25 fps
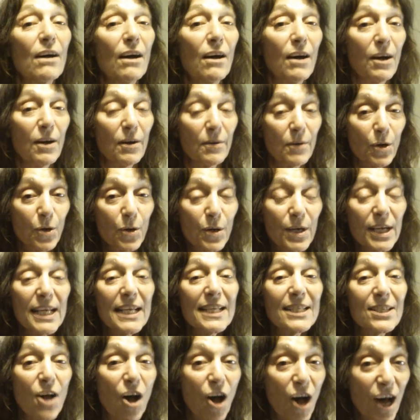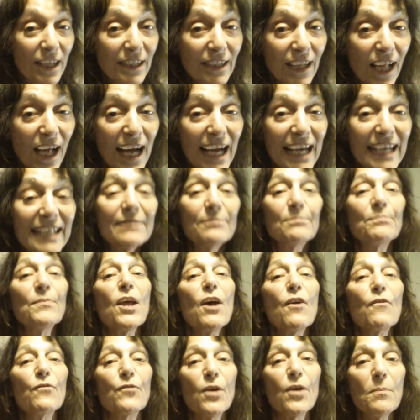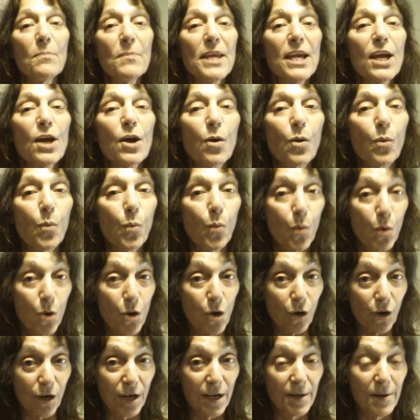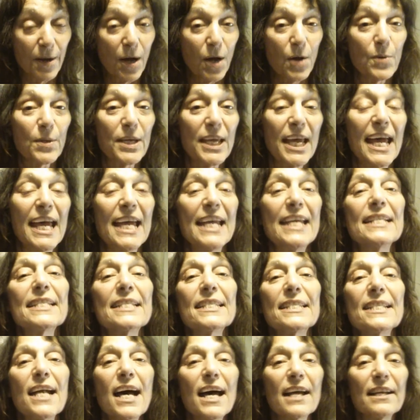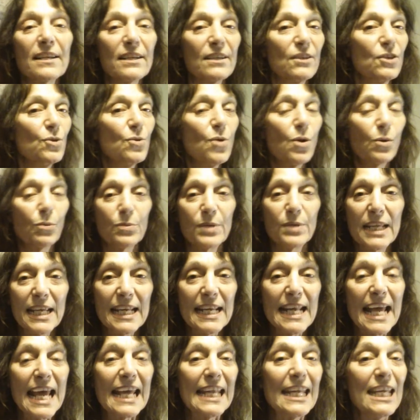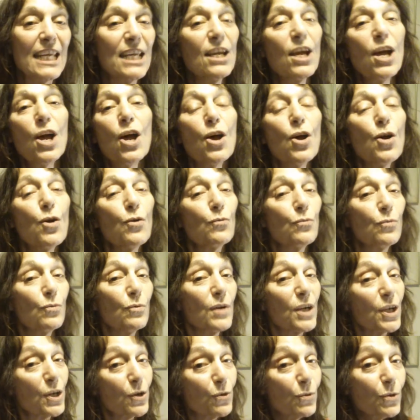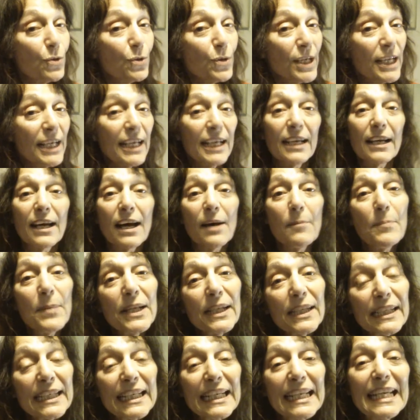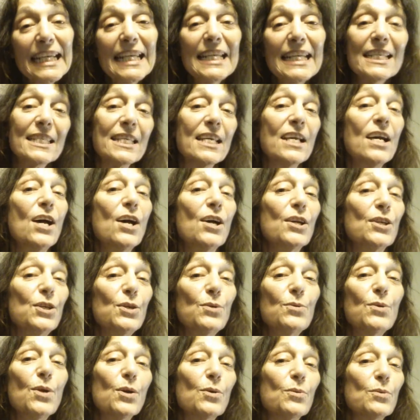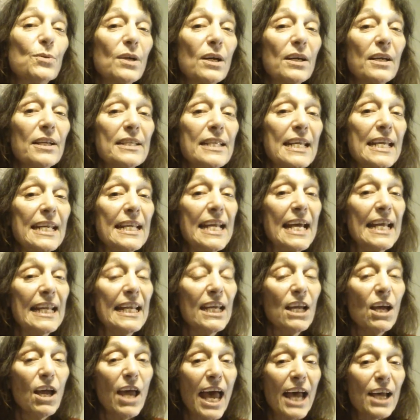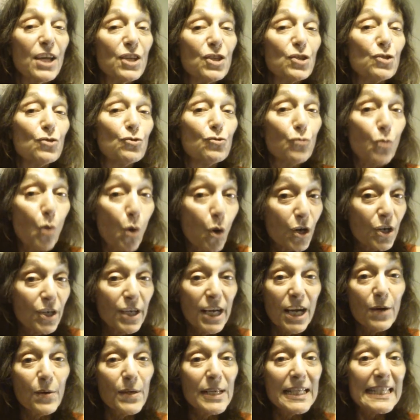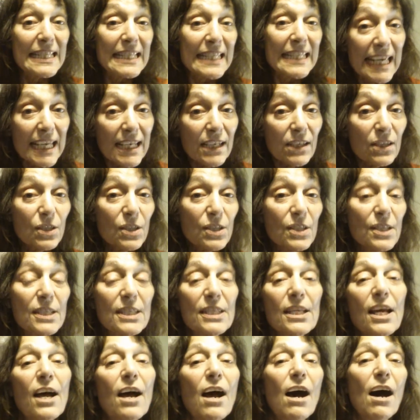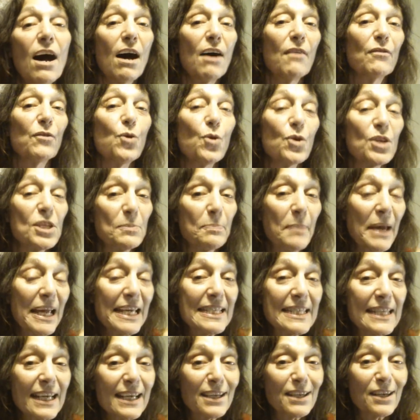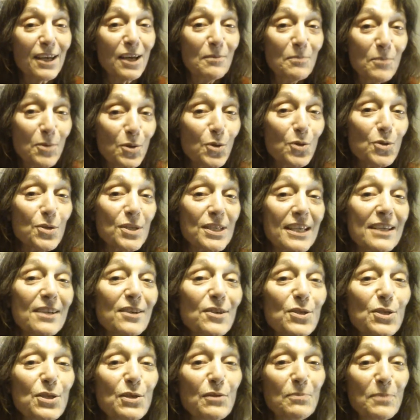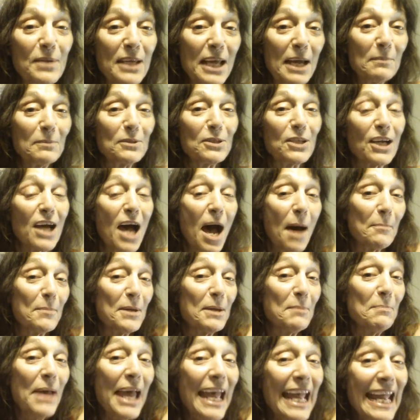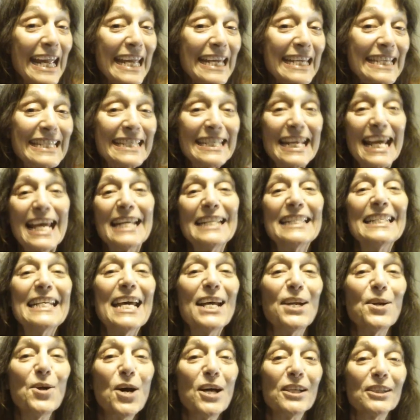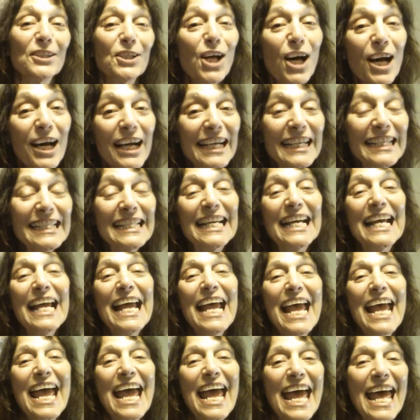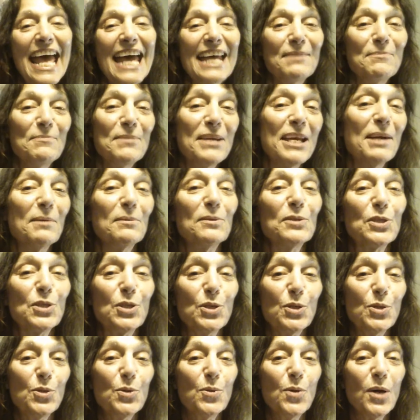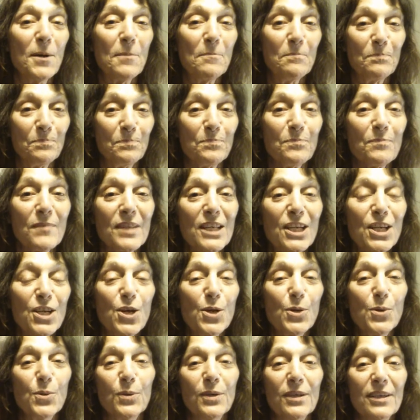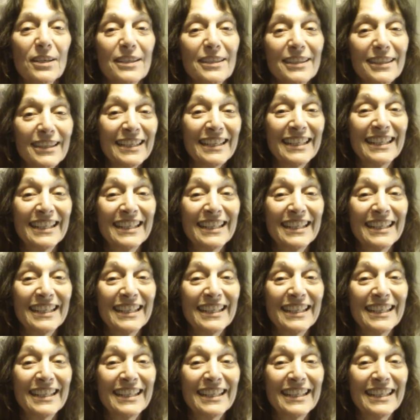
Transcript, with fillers: uh, earnings online from their work. Okay, it's not, you don't need any recruiting abilities. You don't uh, need any extraordinary skills. Of course, basic computer skills of being able to copy paste and get online and be able to um, you know, uh,